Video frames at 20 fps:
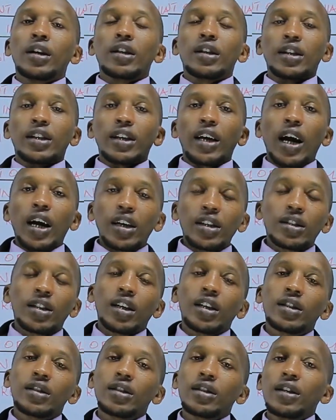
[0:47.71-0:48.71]

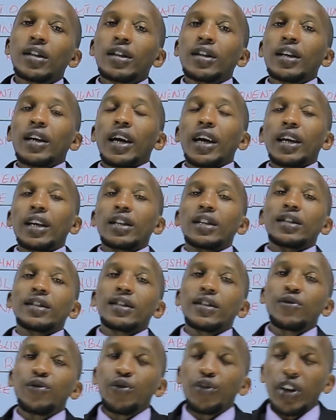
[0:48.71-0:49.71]
reacted in
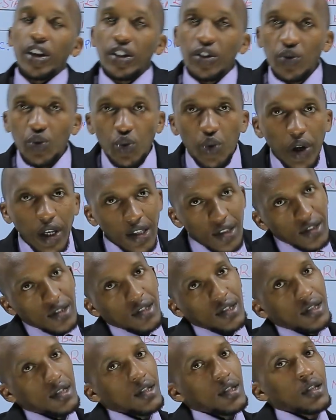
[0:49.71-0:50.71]
different
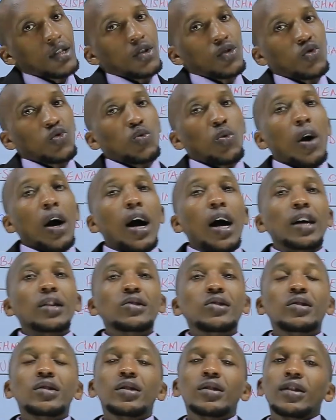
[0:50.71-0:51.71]
ways
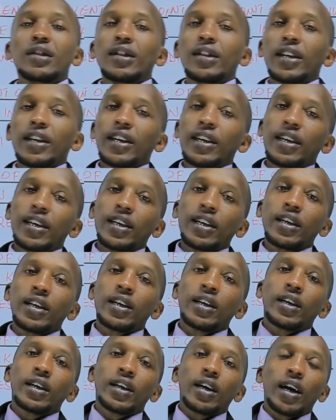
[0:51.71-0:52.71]
towards the
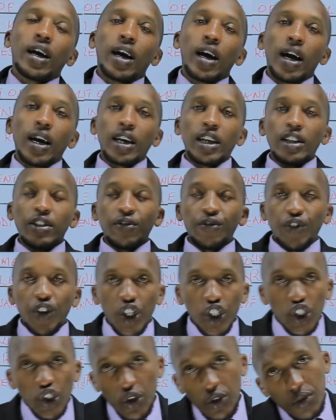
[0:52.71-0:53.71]
uh,
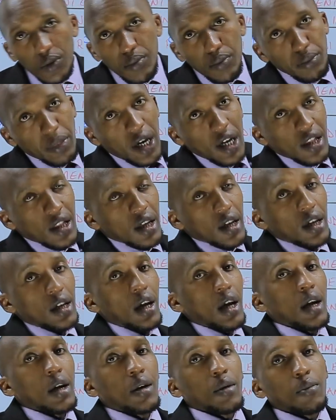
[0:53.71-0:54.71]
invasion by the
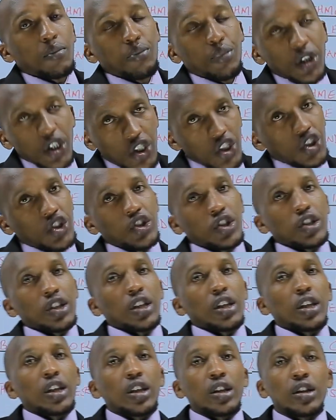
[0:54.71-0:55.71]
British
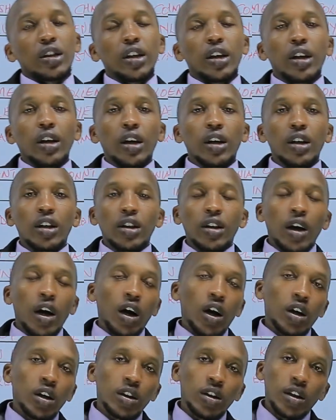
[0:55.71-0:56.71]
in, the, in,
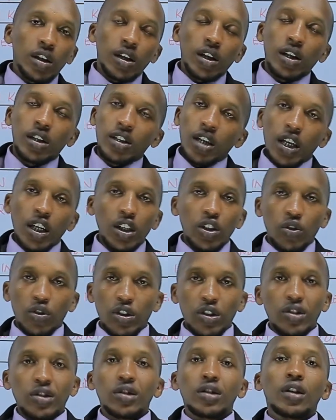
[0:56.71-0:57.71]
their, in their
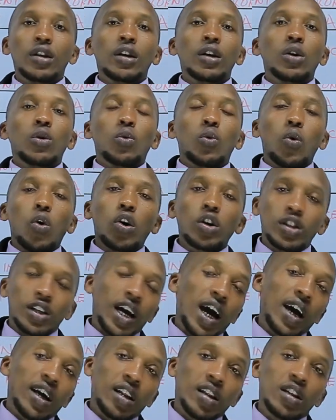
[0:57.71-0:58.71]
territories what
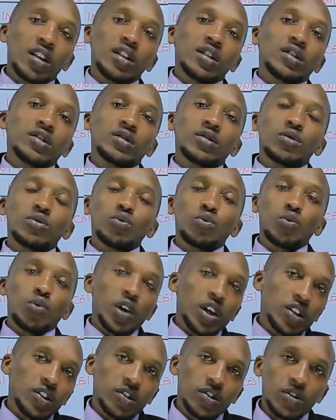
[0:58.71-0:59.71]
are these
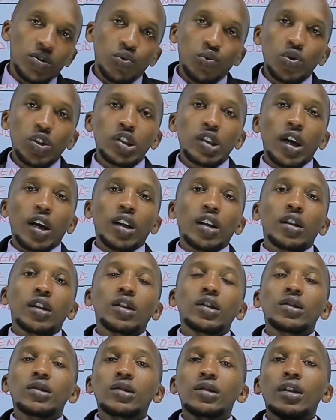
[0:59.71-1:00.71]
ways? Which are
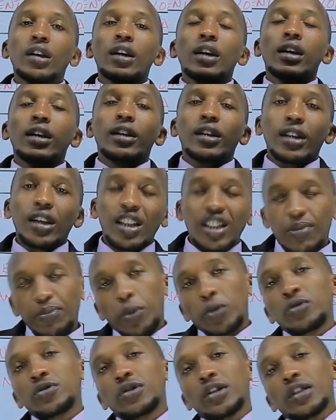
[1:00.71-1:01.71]
these
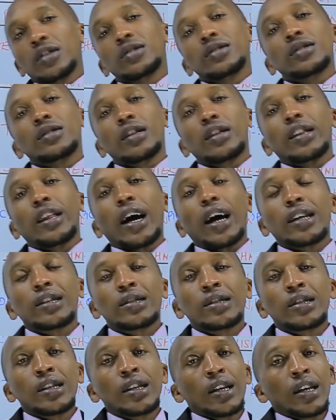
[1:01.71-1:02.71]
responses
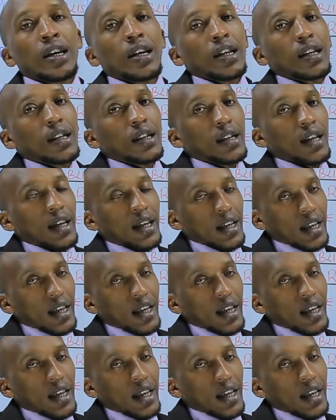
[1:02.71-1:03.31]
that the